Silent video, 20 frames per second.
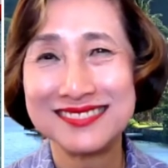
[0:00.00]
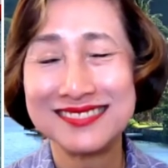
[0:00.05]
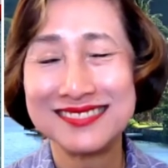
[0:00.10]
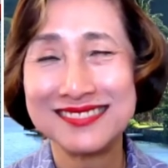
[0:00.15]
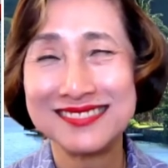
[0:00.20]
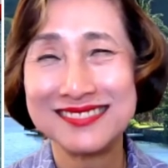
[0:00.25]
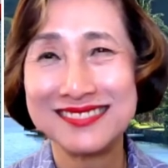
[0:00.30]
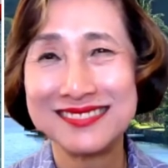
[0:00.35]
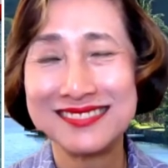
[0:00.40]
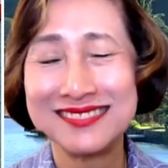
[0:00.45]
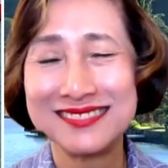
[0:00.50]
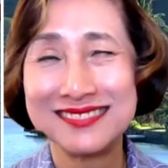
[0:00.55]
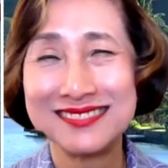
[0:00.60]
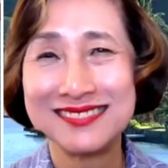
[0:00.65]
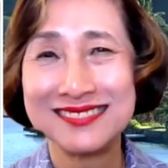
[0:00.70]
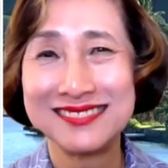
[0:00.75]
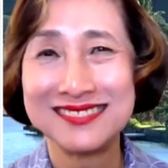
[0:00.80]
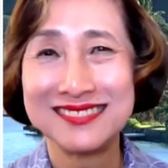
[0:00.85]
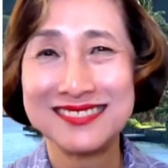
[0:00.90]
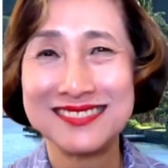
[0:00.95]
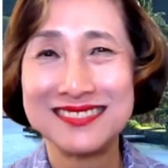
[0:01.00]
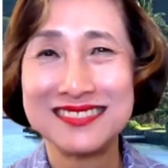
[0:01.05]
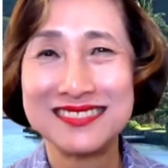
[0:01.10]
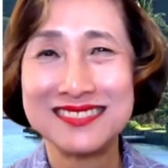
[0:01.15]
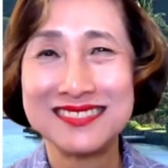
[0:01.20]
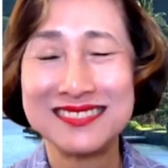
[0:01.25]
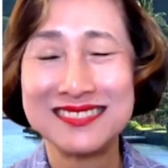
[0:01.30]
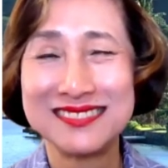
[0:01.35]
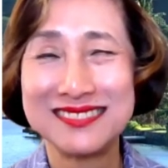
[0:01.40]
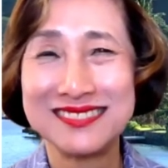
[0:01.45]

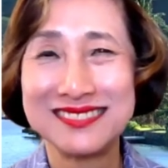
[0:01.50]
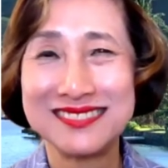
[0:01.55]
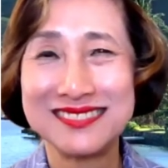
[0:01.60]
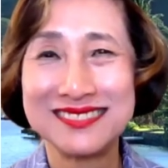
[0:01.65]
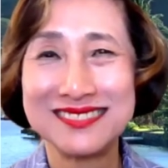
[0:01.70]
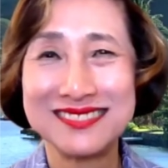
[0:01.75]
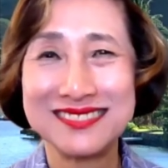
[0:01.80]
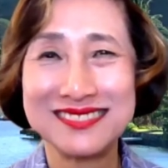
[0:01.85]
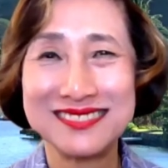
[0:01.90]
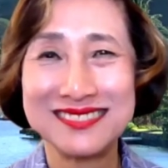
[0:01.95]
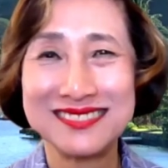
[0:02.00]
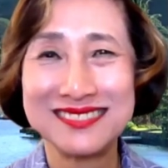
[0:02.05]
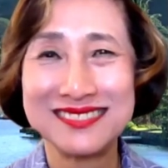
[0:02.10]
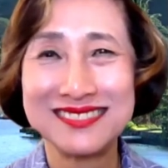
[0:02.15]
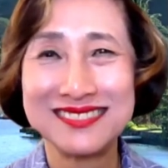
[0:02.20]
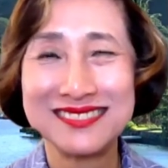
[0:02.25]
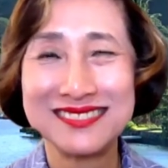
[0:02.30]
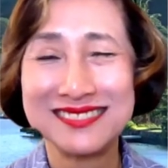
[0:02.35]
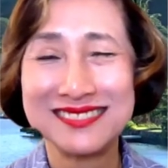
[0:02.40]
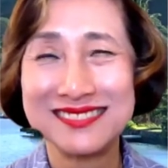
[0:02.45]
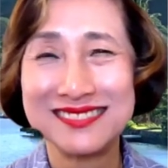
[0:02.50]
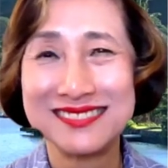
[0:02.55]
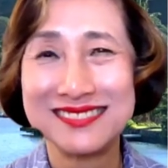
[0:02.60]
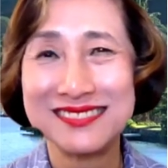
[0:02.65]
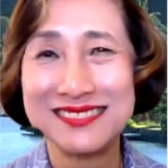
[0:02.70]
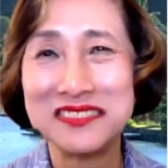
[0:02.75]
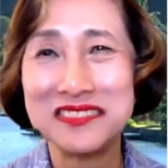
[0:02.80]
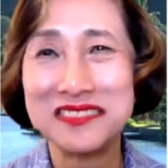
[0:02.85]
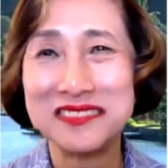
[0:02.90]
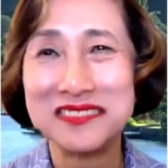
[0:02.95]

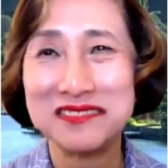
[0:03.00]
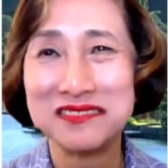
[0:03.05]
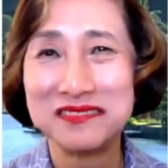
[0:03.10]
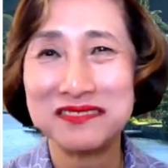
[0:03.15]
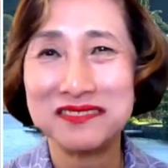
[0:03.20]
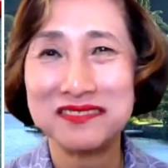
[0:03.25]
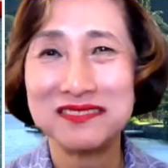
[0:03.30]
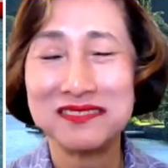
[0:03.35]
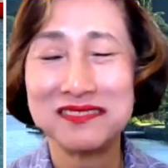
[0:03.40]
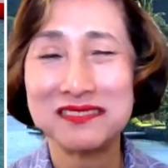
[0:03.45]
(not speaking)